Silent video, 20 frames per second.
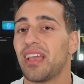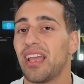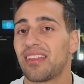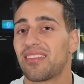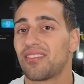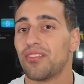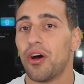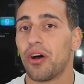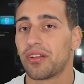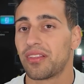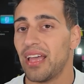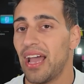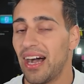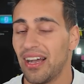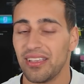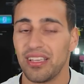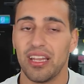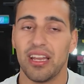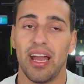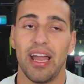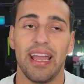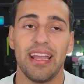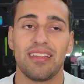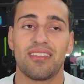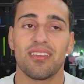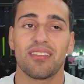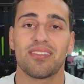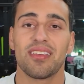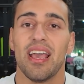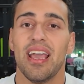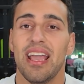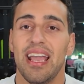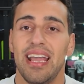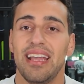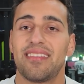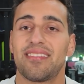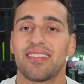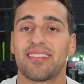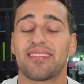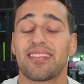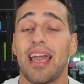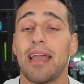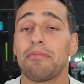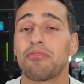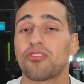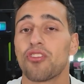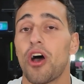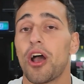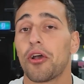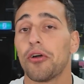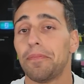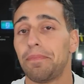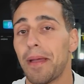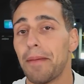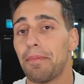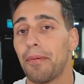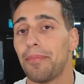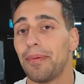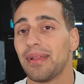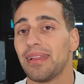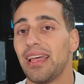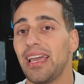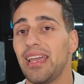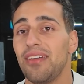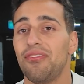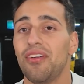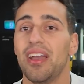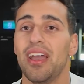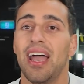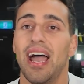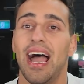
and gets knocked out. You know, it's the same cycle people believe,